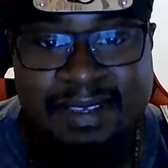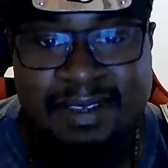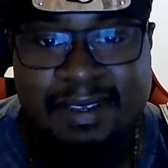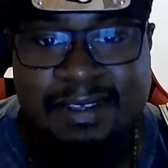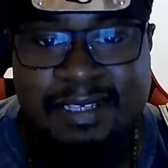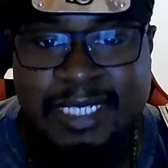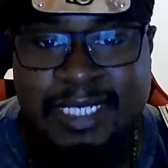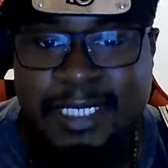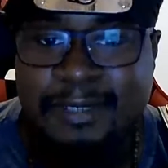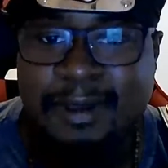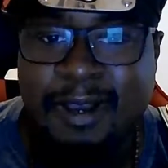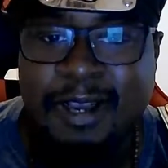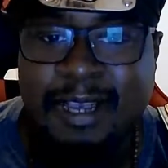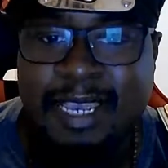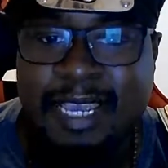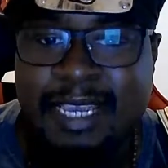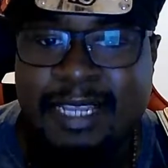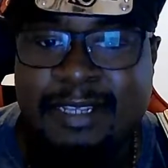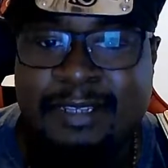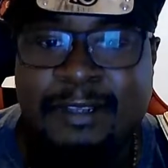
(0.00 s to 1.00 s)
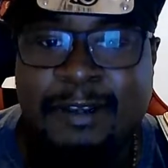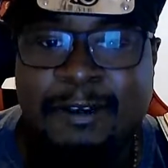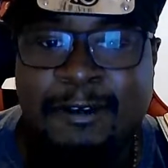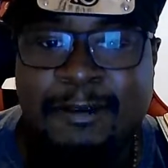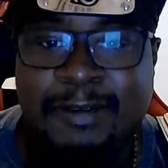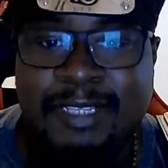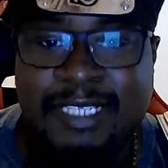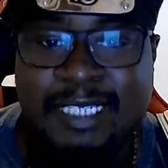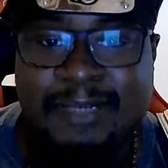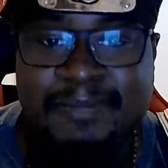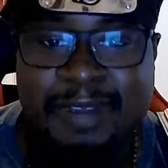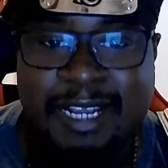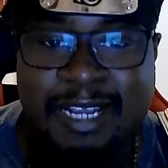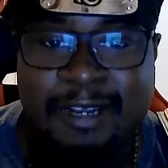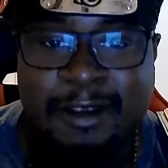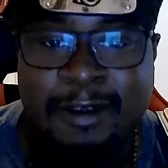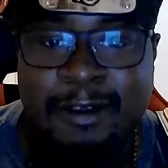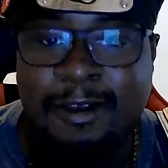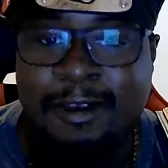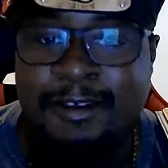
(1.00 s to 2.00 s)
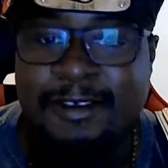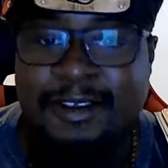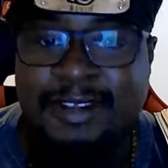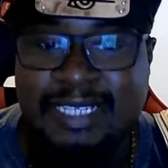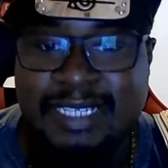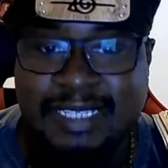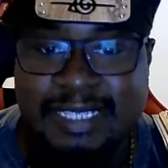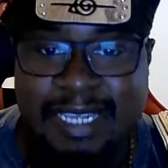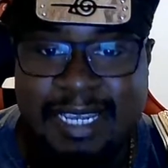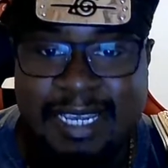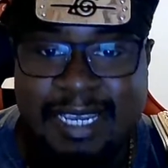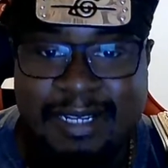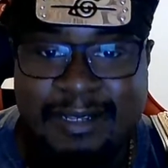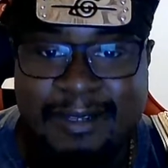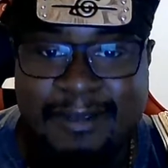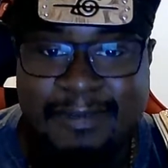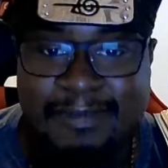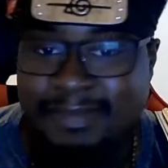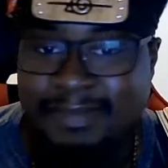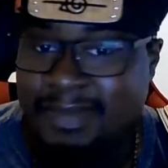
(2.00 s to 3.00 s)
Straw Hat and Oden's Brett are already dead.